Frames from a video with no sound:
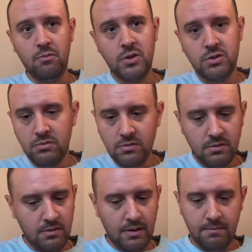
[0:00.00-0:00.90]
With
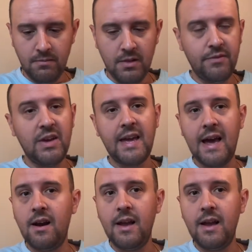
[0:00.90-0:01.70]
living in Canada,